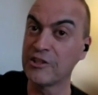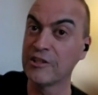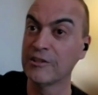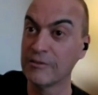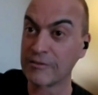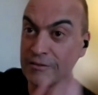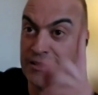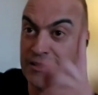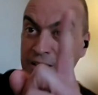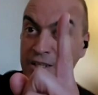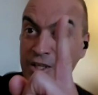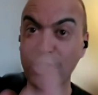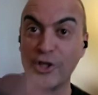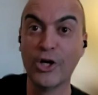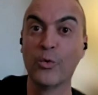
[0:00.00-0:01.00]
So
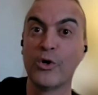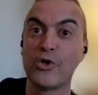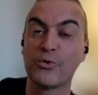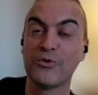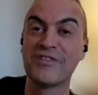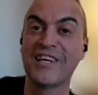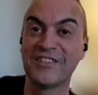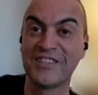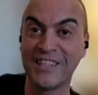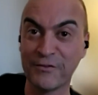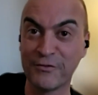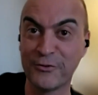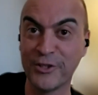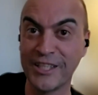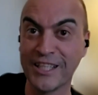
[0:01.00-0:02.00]
you know which one's
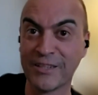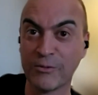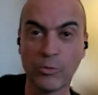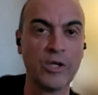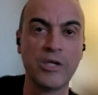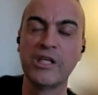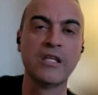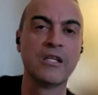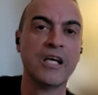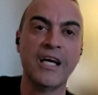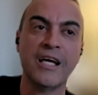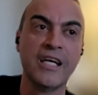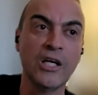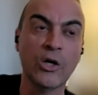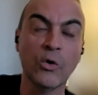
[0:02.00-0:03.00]
healthier for you. Well, you
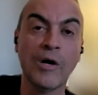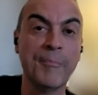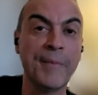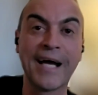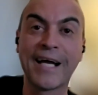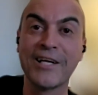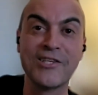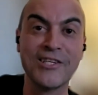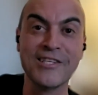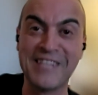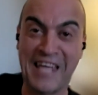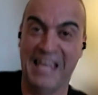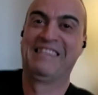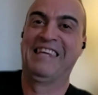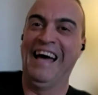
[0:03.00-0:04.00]
know what? Mac and
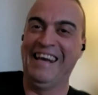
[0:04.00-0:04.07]
cheese.